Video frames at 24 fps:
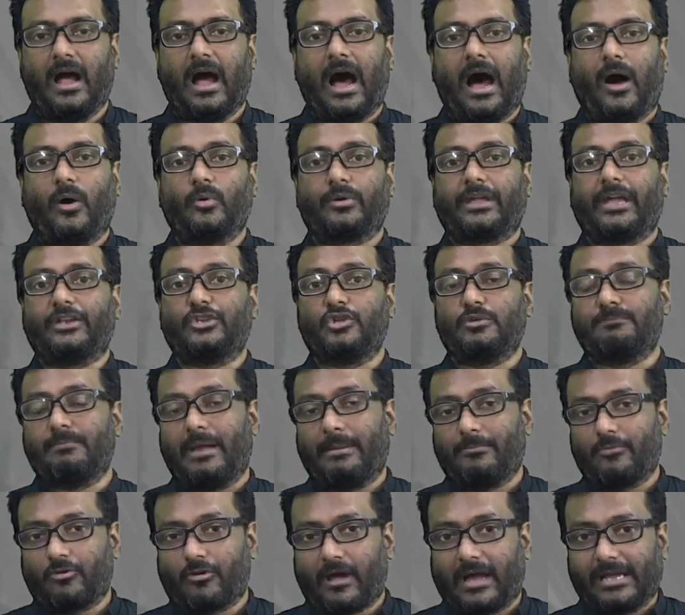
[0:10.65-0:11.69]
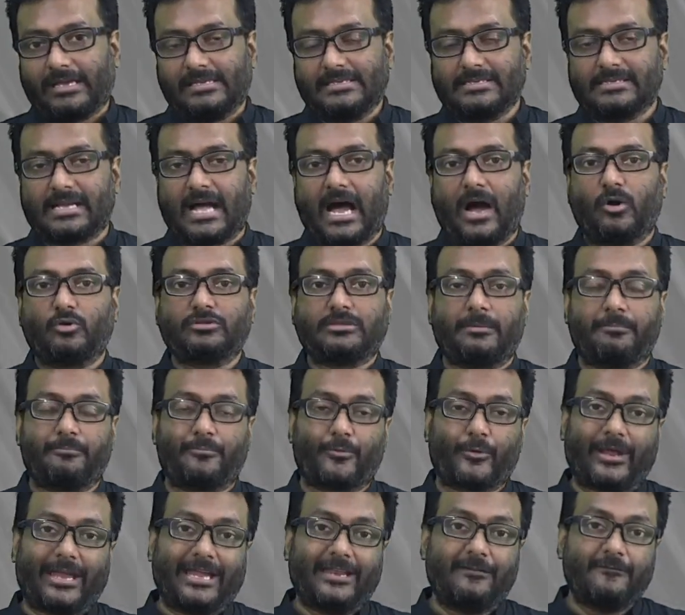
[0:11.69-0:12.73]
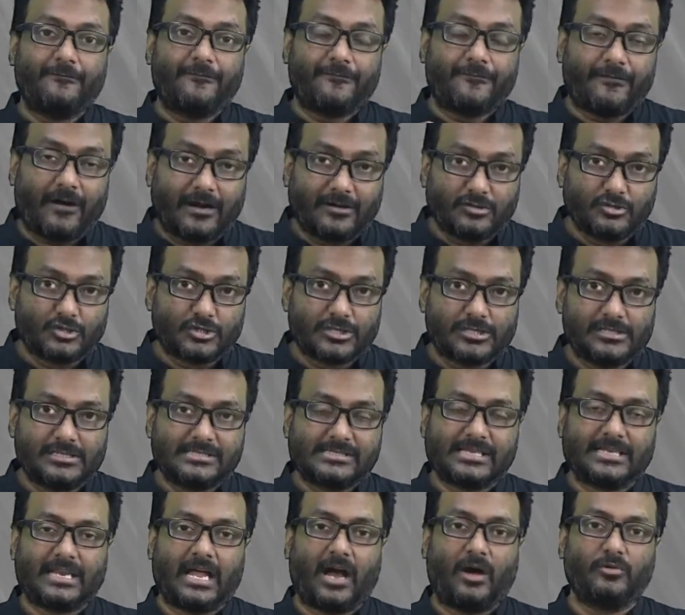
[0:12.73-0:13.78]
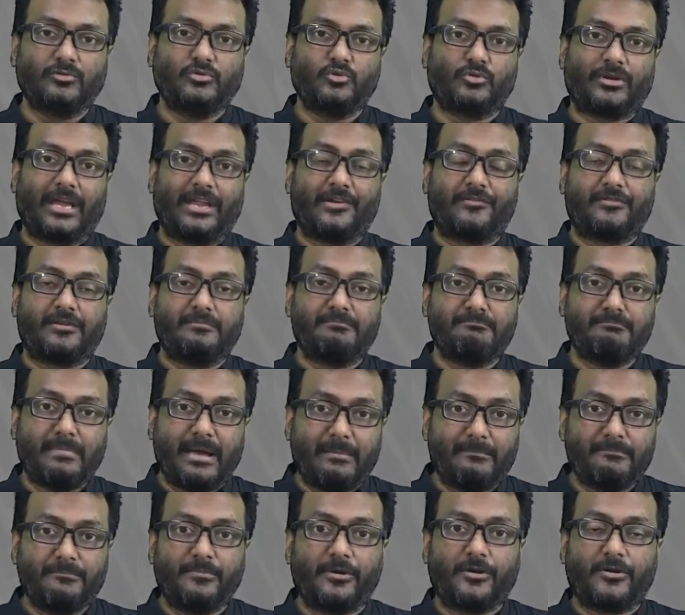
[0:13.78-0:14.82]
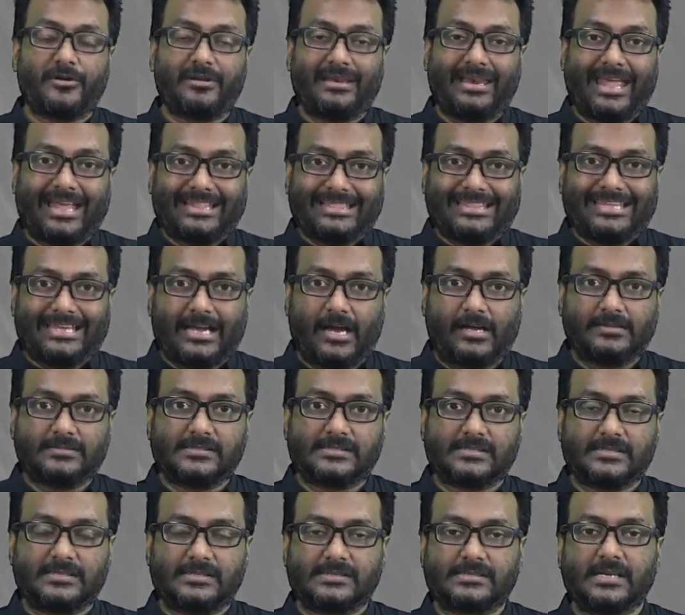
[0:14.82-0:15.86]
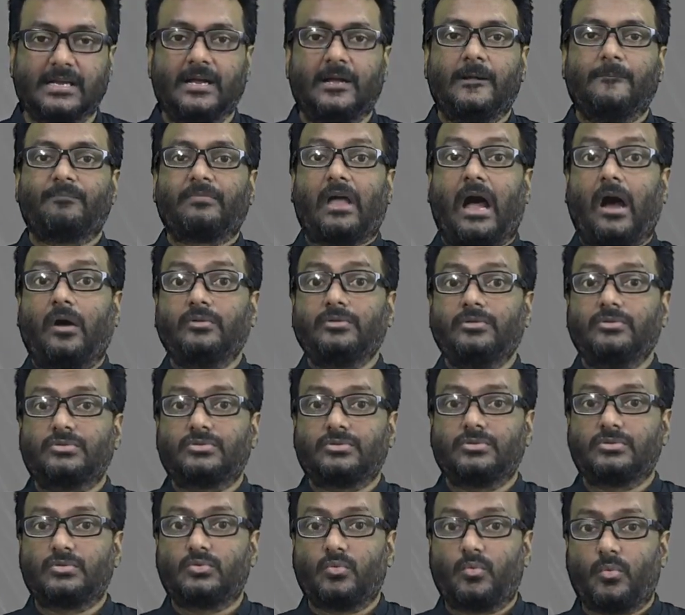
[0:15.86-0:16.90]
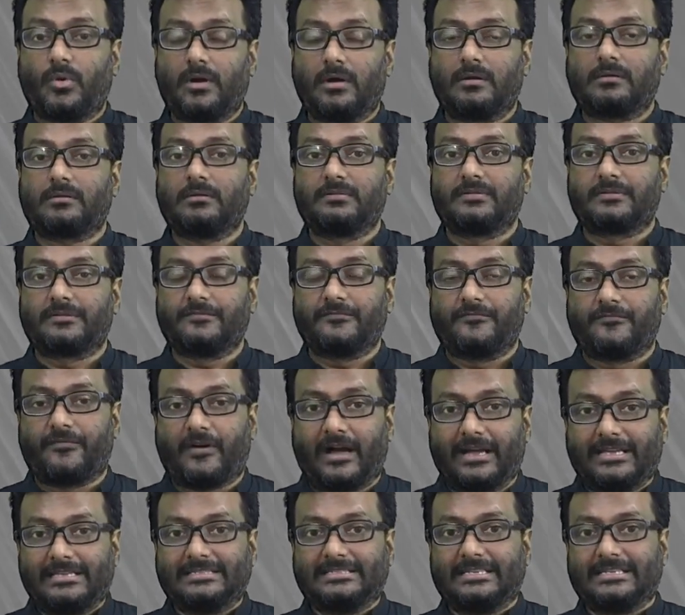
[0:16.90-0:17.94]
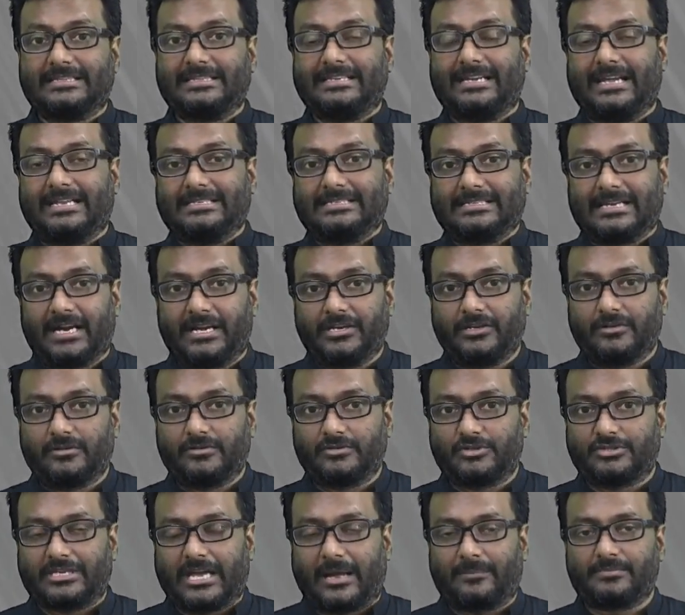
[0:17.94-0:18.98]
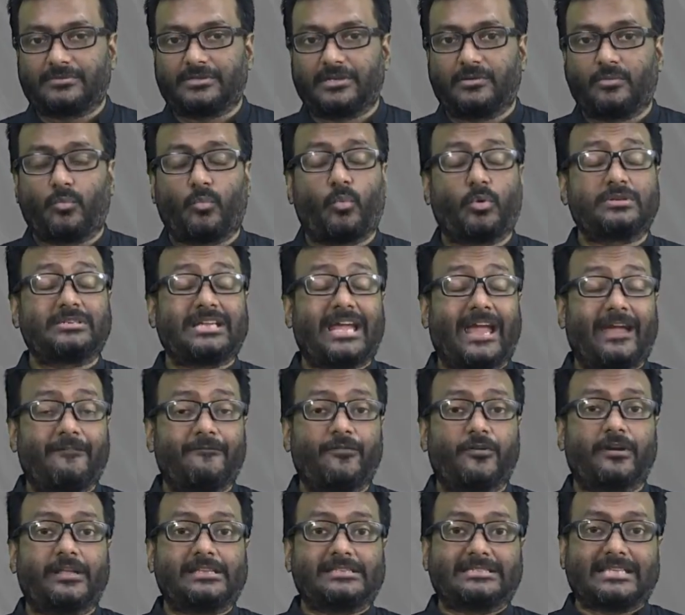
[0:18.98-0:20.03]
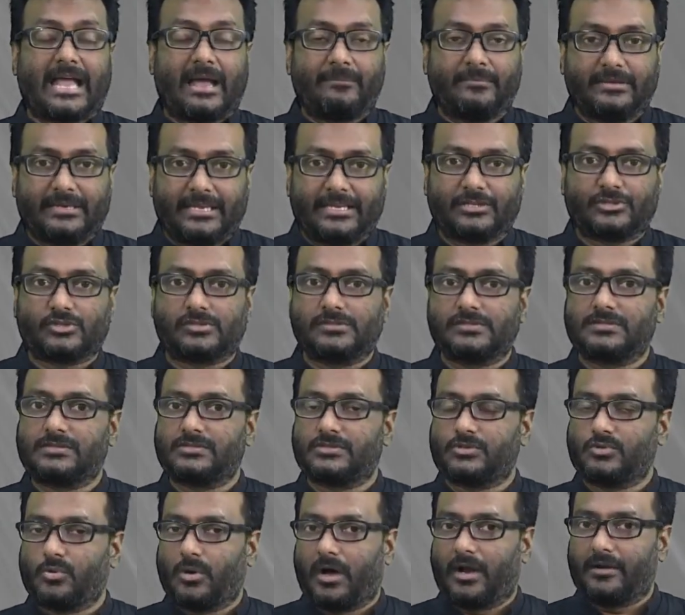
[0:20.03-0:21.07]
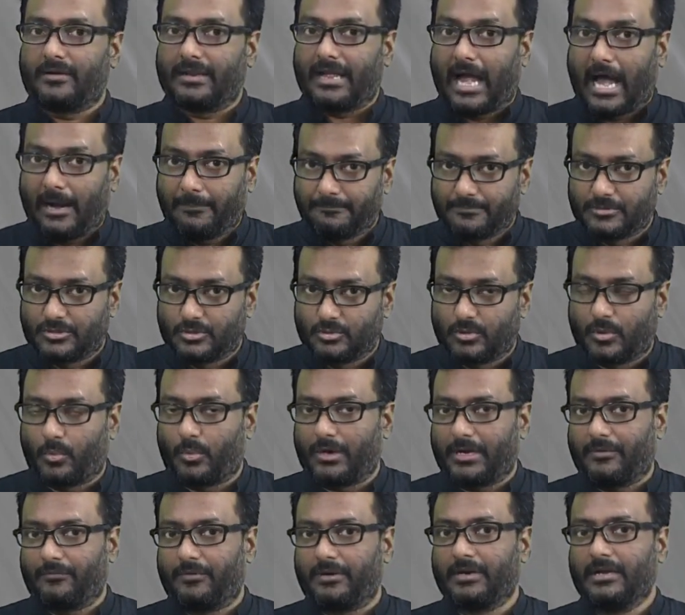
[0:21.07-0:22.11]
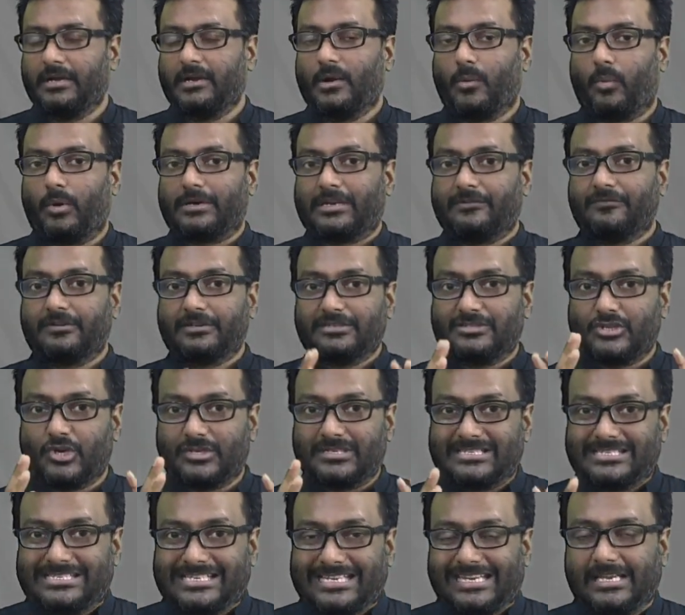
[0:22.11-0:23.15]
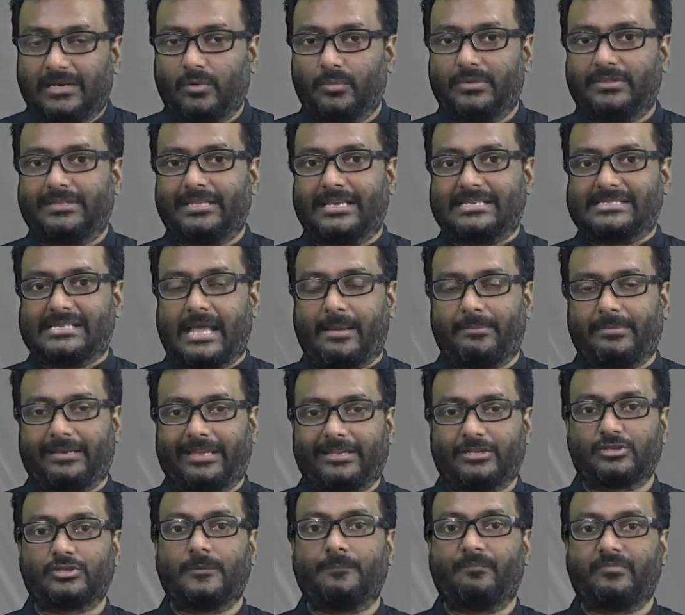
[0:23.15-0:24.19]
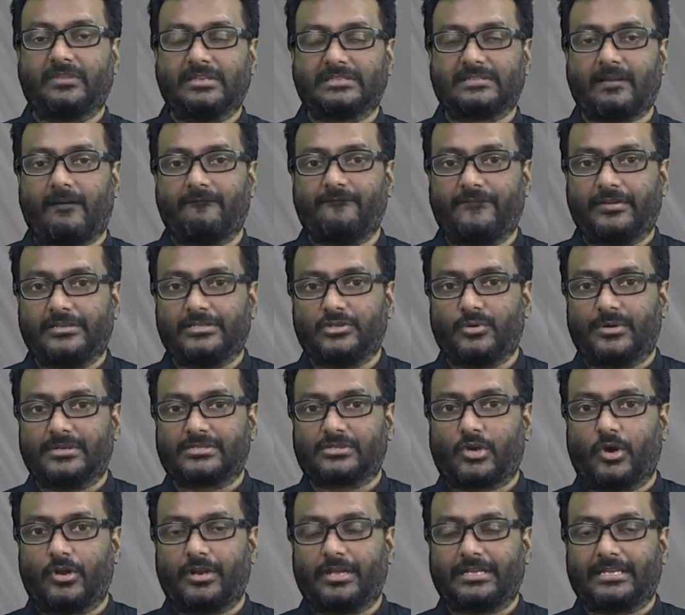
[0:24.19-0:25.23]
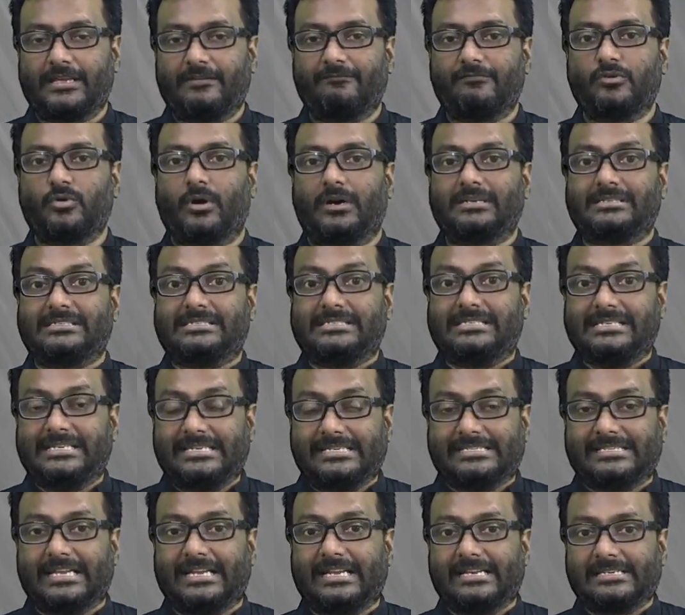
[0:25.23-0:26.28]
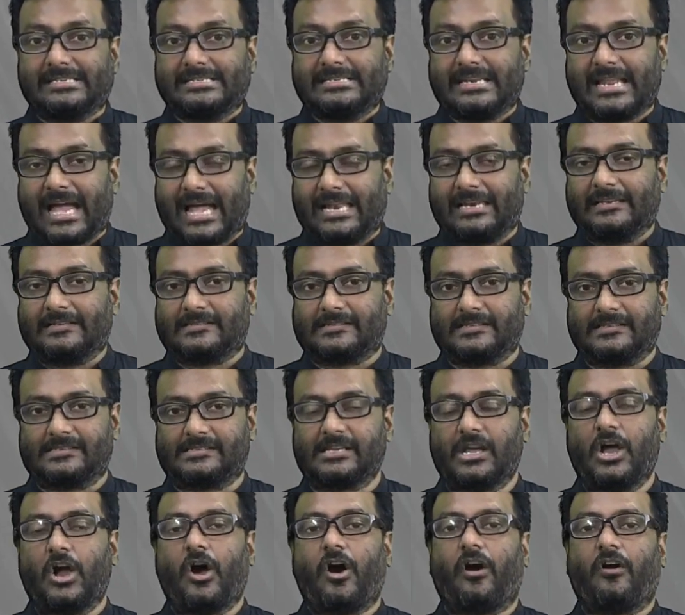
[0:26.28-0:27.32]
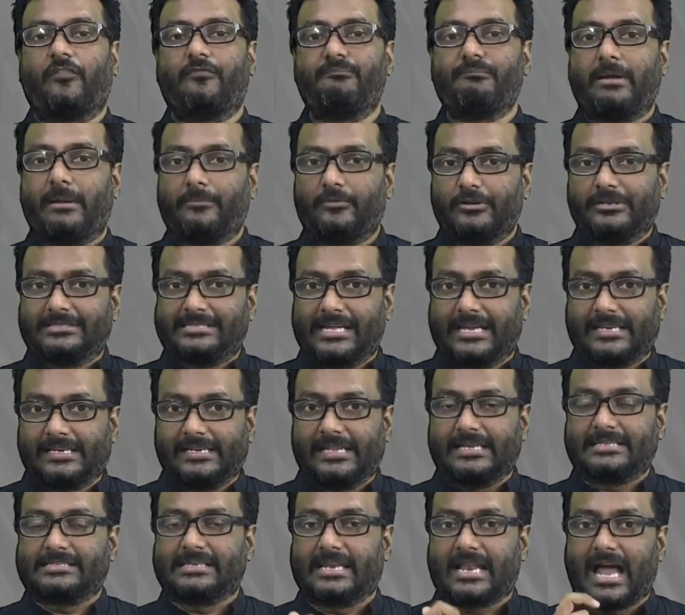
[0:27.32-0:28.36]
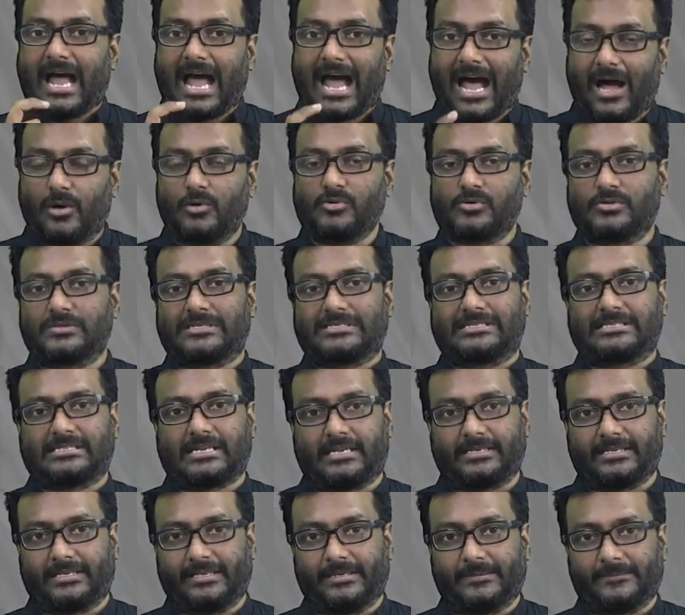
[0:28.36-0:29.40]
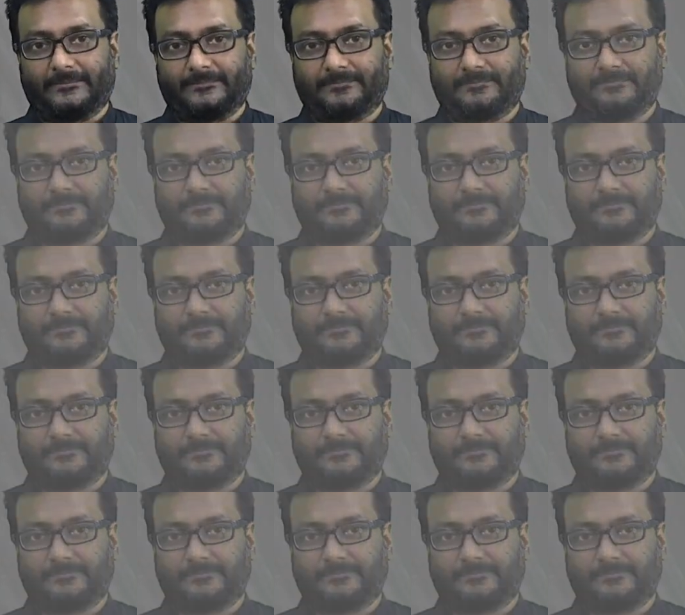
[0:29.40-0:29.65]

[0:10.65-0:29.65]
How can you memorize, how the brain functions and how you can remember lengthy answers, how you should work on revising the entire chapter, whatever examinations you are up to or whatever, whatever is your deal with the examination. This video is going to give you a detailed analysis of memory techniques and how to study.